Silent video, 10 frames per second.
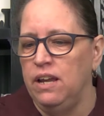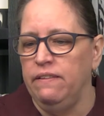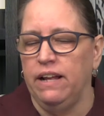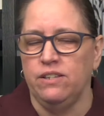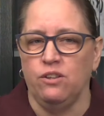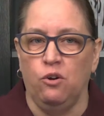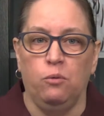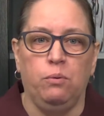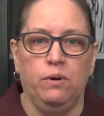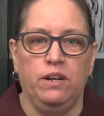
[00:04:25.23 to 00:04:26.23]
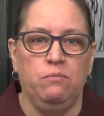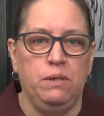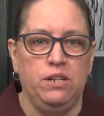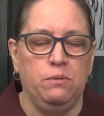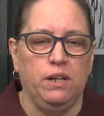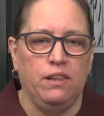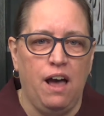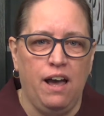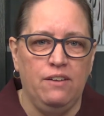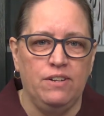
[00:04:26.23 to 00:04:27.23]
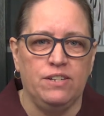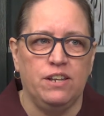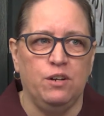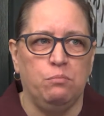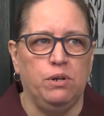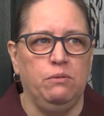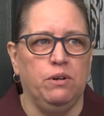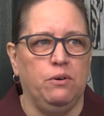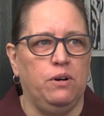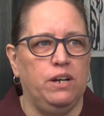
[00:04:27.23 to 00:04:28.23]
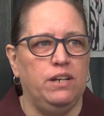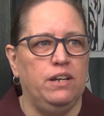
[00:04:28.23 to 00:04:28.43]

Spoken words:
That's the whole point of me doing live instead of pre-recorded.